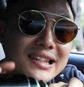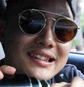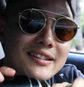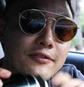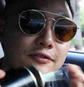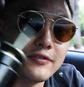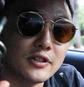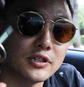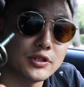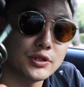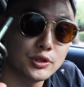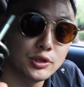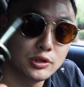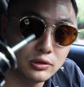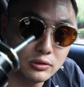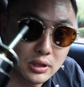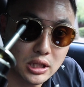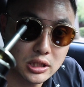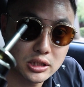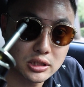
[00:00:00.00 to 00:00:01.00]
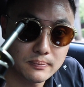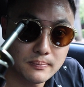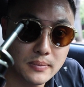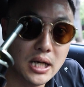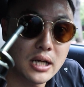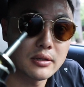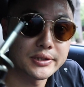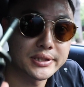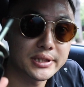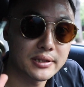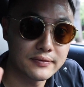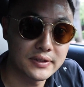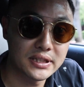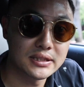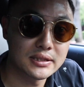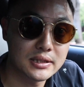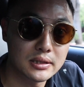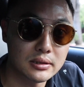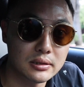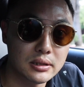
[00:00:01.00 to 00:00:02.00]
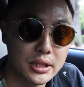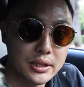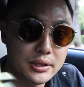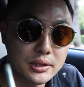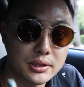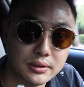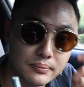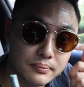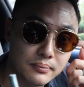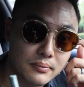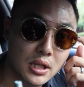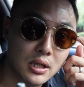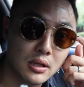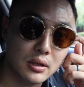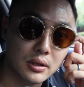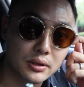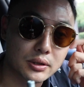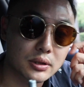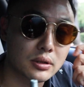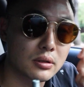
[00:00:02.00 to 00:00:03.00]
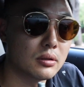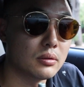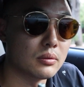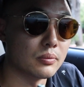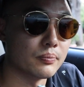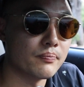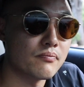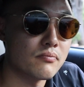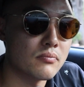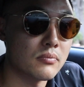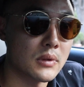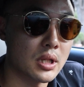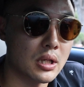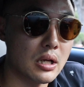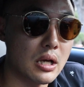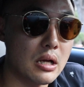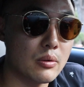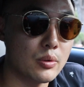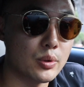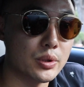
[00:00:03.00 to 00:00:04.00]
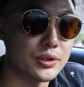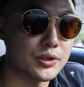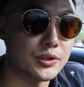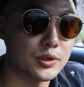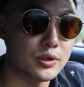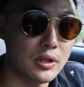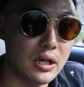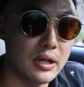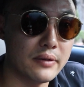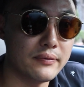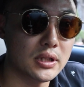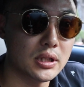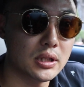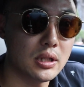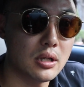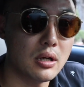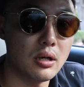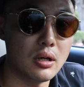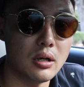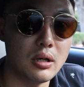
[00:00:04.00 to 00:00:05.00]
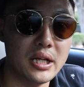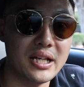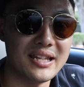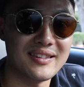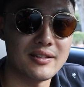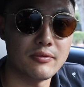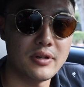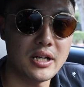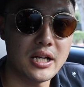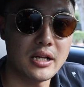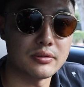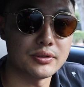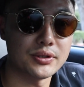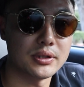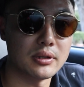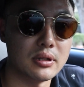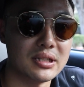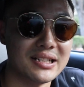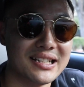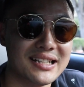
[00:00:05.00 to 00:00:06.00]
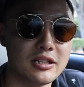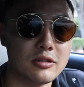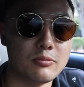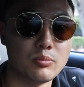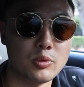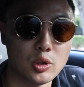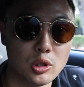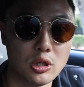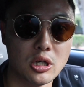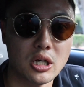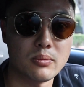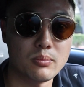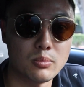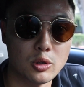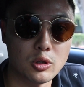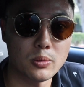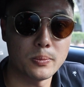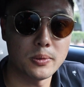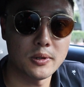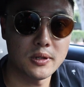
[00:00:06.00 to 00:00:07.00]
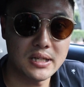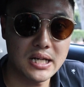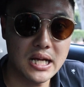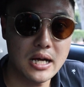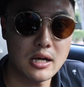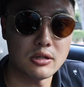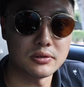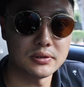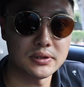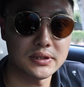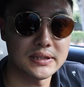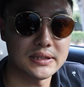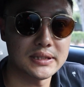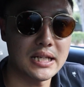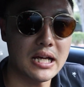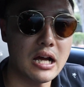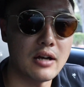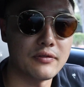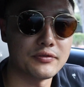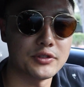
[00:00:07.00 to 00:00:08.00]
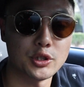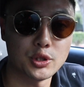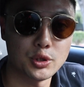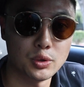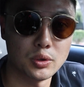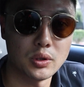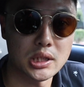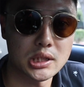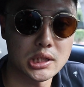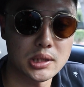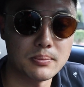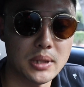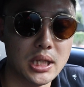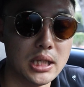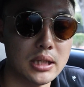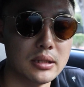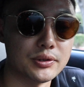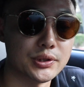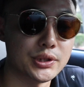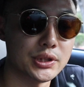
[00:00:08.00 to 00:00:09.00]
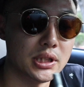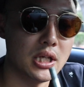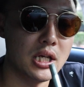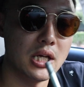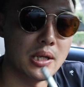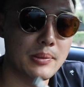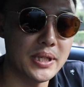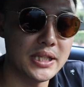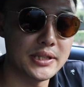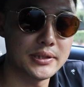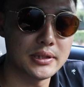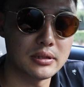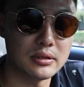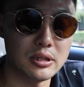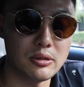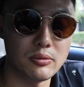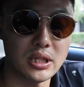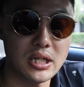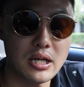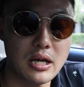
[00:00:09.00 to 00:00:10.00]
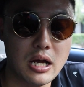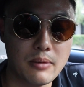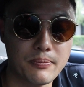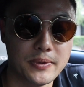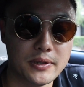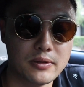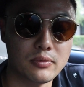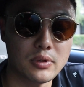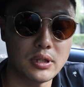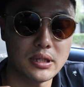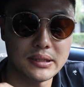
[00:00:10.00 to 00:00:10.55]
in the first 200 miles of installation. So I was driving the car and the rattle started getting more and more pronounced after 200 miles. Basically what happened